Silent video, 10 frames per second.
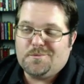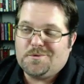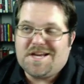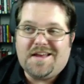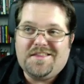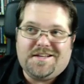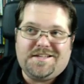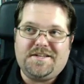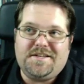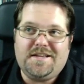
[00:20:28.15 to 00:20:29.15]
which I think
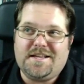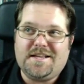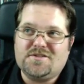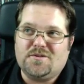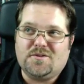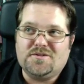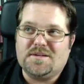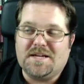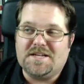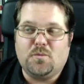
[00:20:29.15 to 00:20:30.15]
to date that's sold
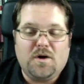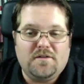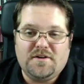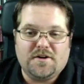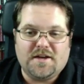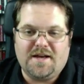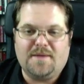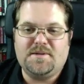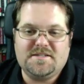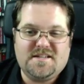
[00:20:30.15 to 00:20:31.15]
something like 1,200
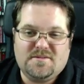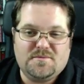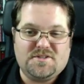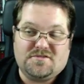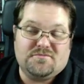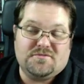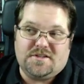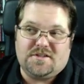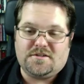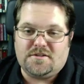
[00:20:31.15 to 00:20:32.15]
copies now, which is
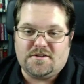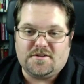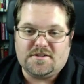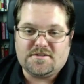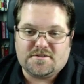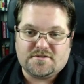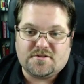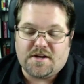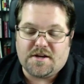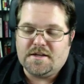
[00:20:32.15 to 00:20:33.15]
really good. You know, it's
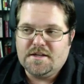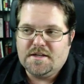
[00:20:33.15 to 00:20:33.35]
great.